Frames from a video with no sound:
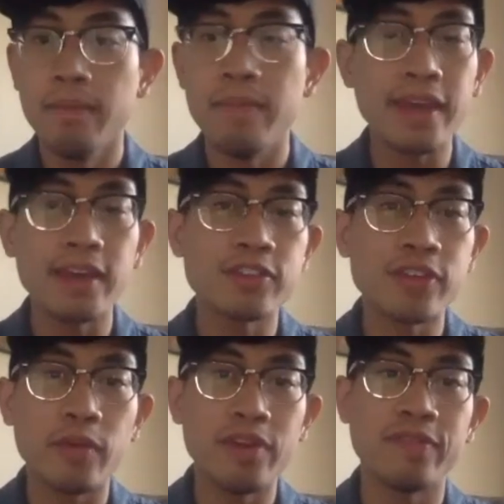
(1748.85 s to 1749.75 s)
Making sure
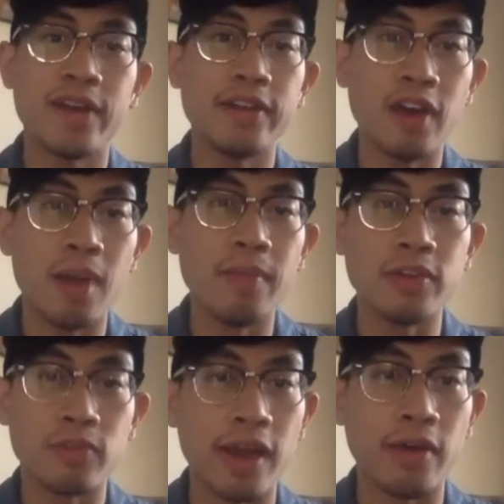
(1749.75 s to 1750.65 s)
that we find common
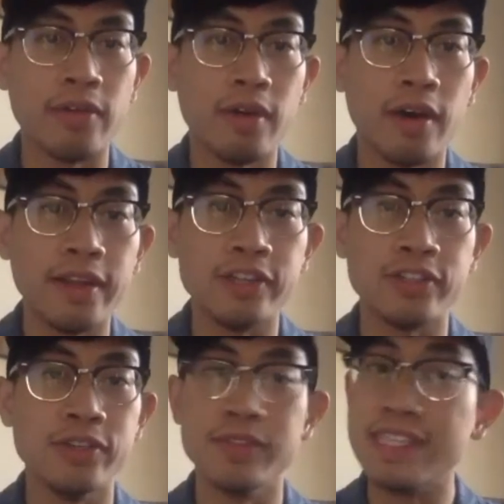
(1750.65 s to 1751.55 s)
ground on
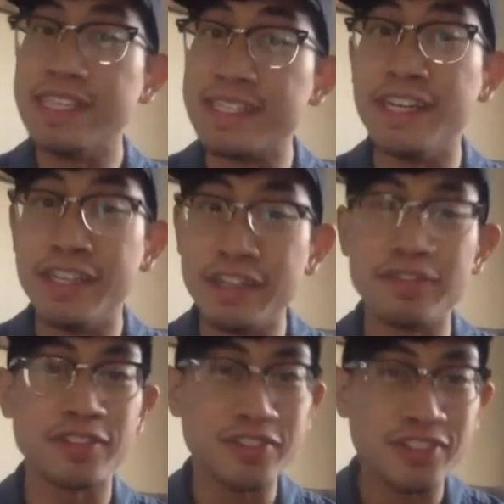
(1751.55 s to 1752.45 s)
issues is a
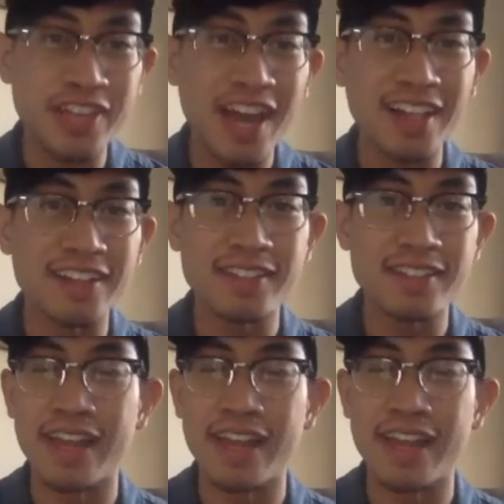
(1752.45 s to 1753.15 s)
difficult challenge.